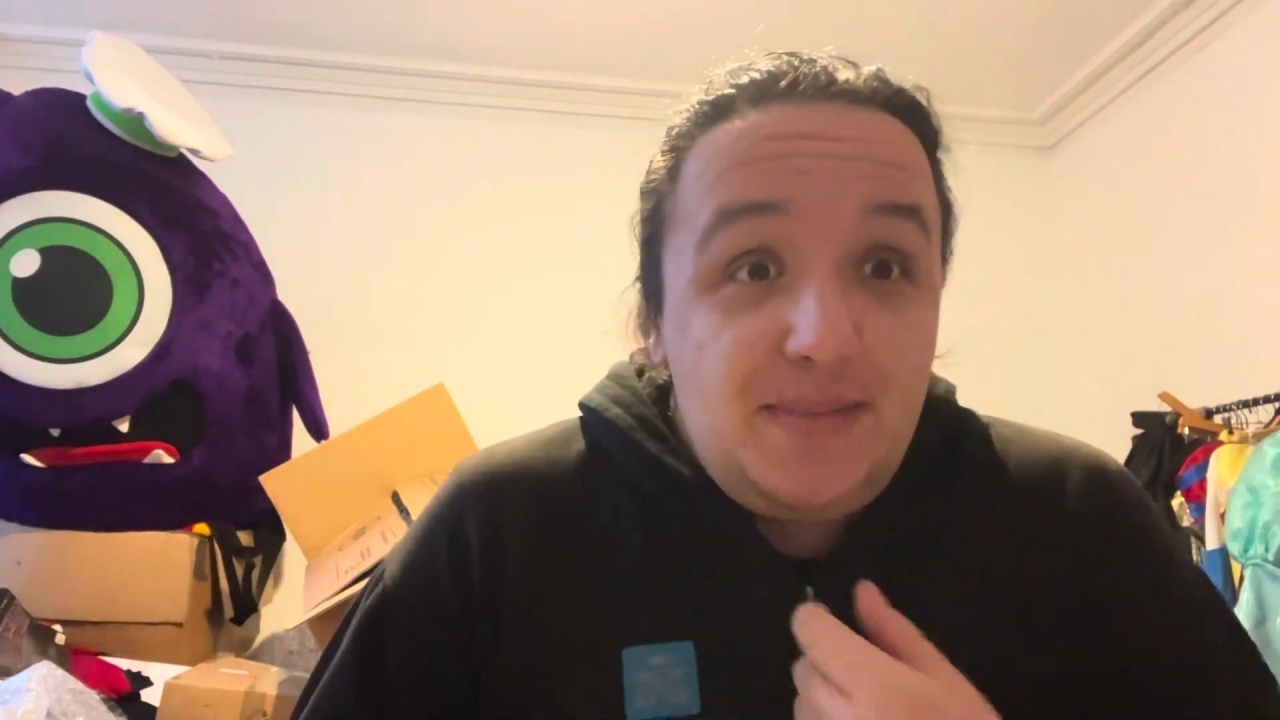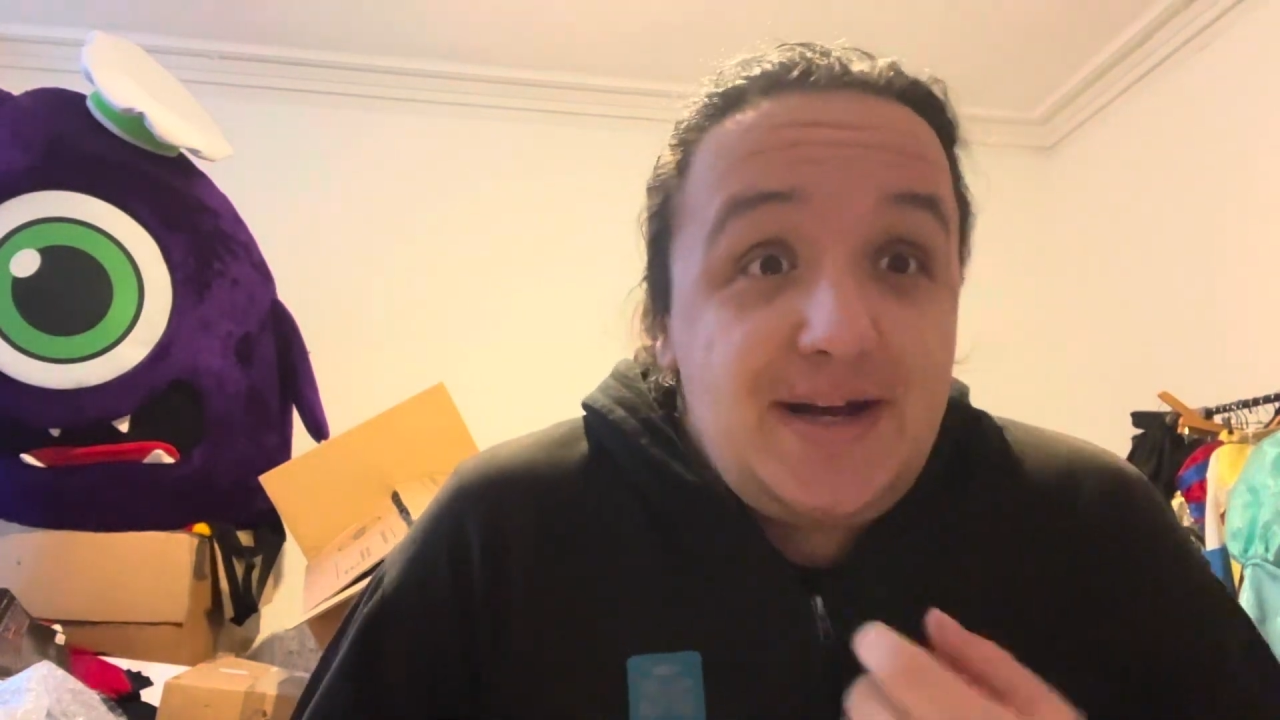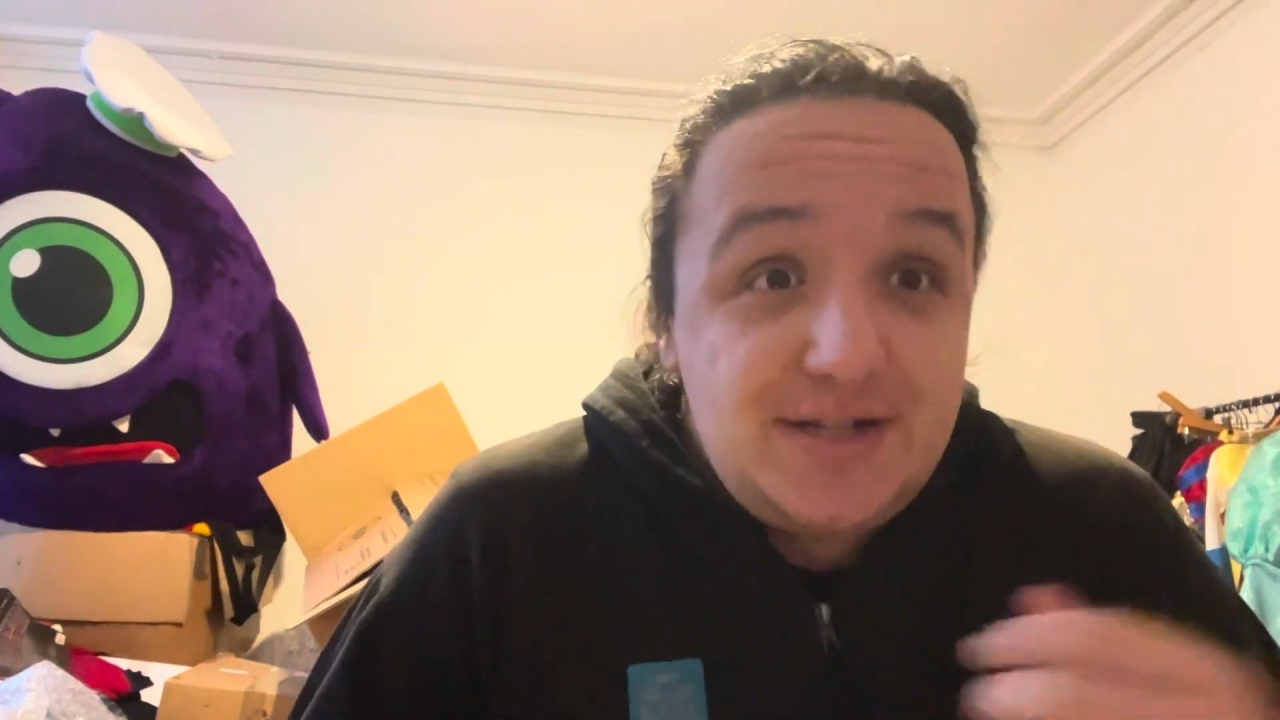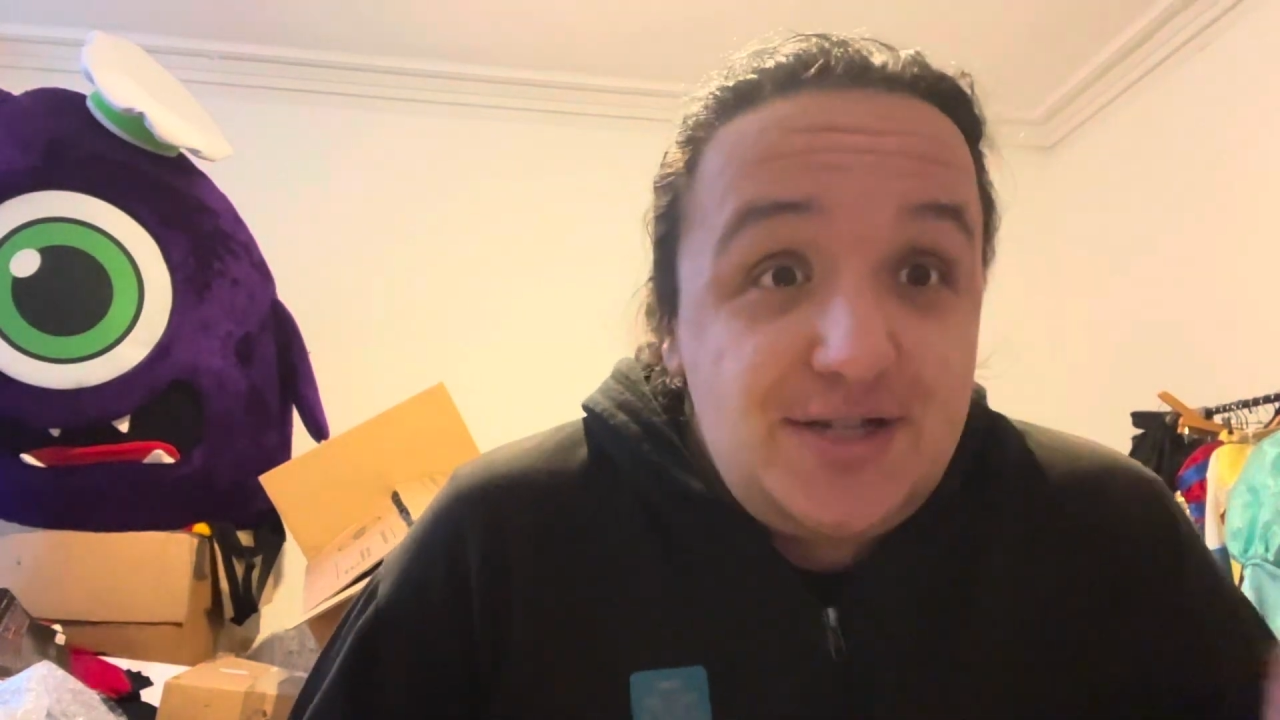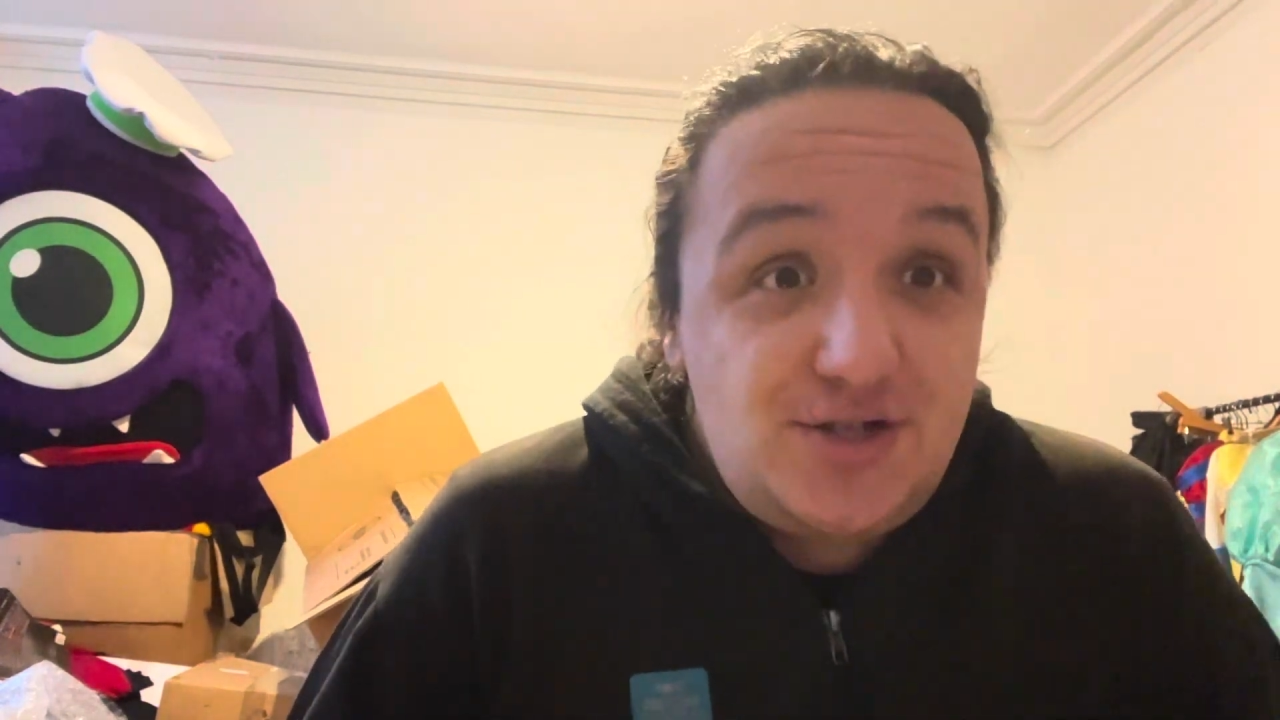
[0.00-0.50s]

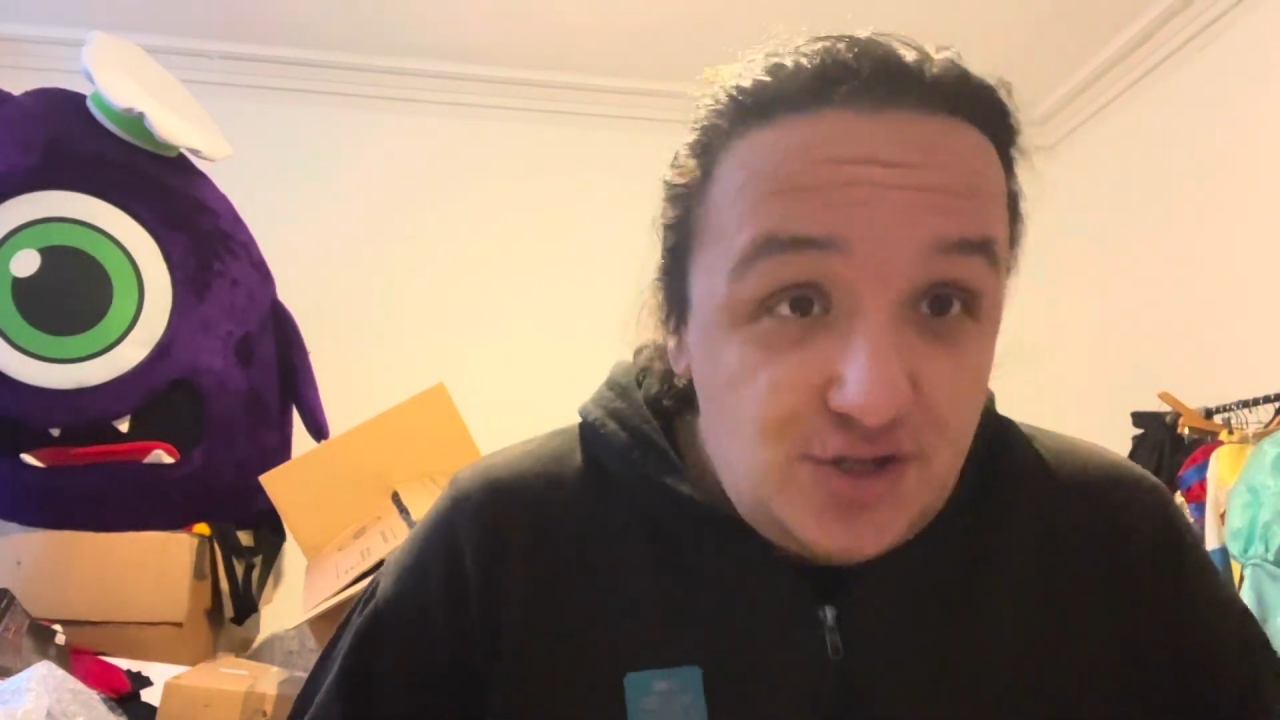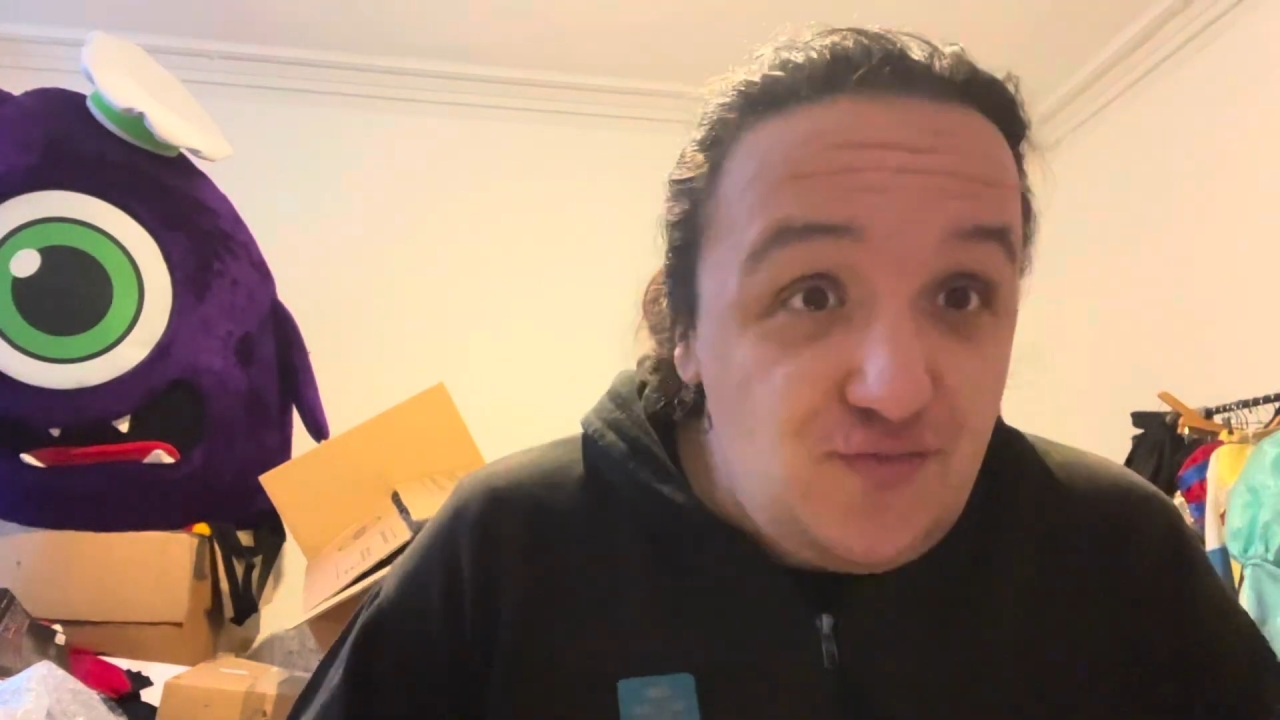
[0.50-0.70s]
because it's just a